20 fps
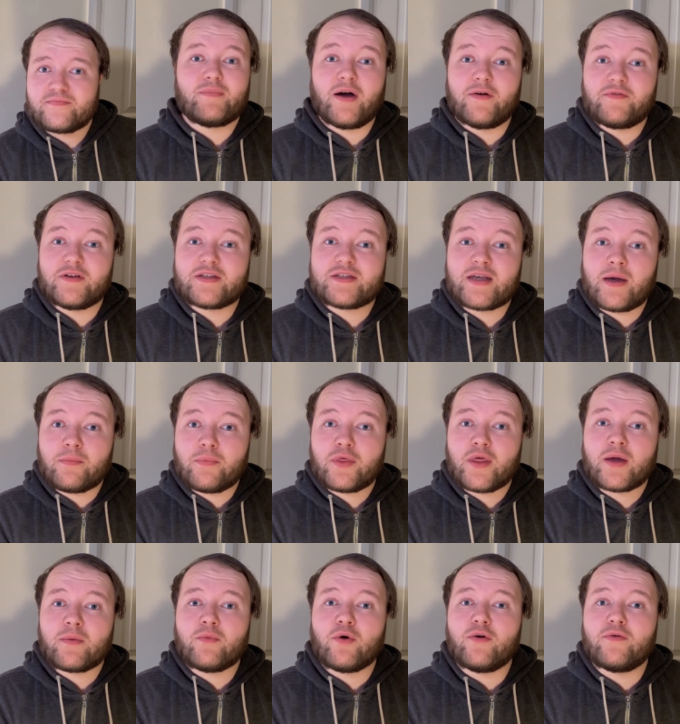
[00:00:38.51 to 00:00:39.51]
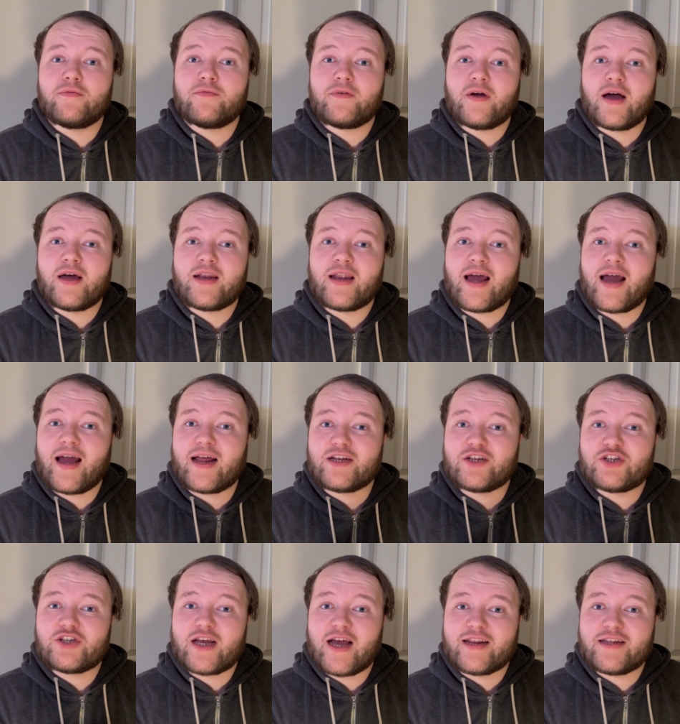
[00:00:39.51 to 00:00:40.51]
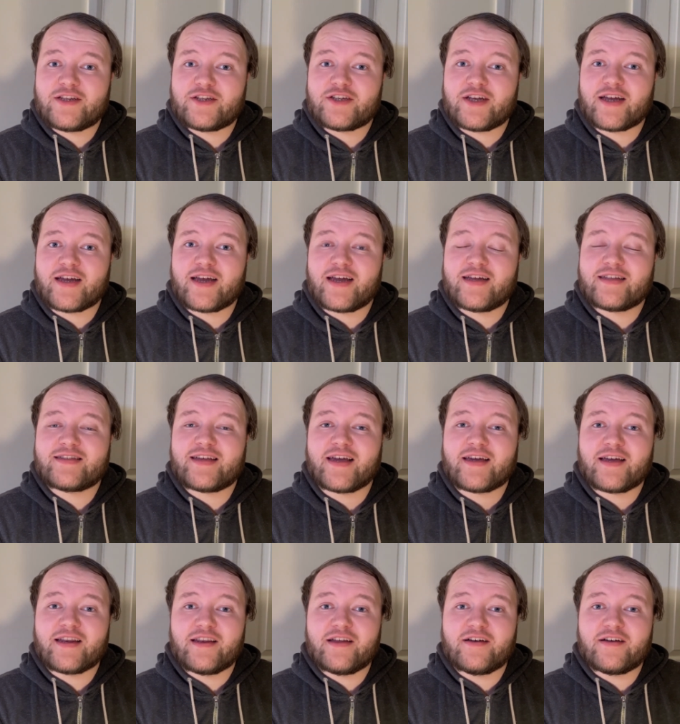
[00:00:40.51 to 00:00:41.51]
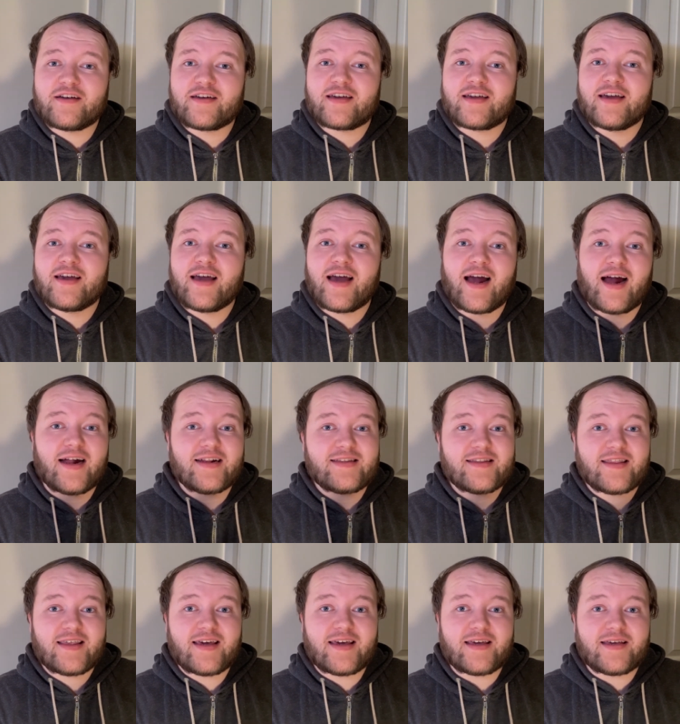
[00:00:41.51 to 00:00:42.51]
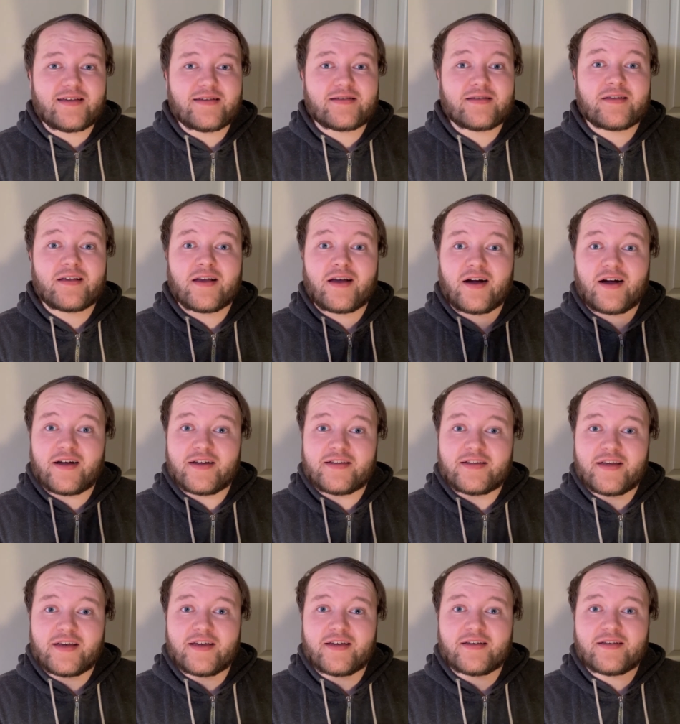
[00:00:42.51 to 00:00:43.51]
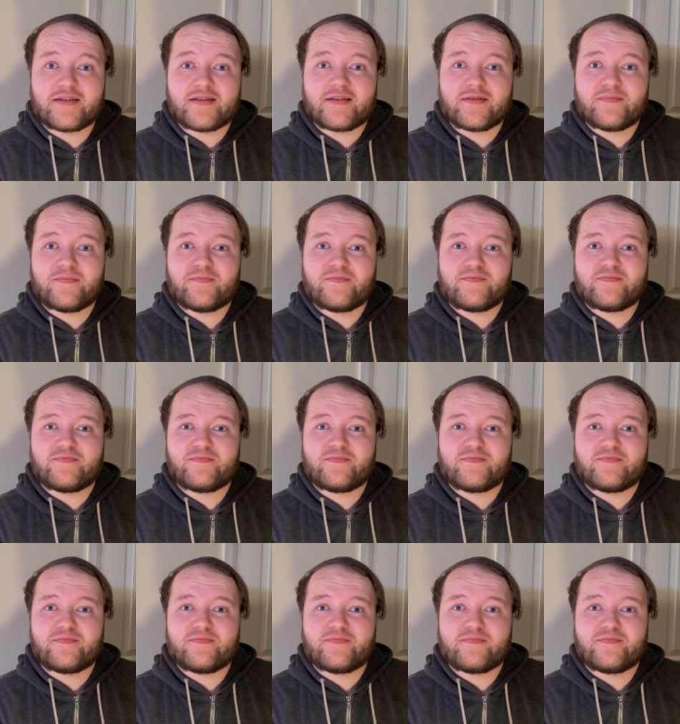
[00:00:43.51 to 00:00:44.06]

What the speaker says: But for something more fun and challenging, take a look at these ideas.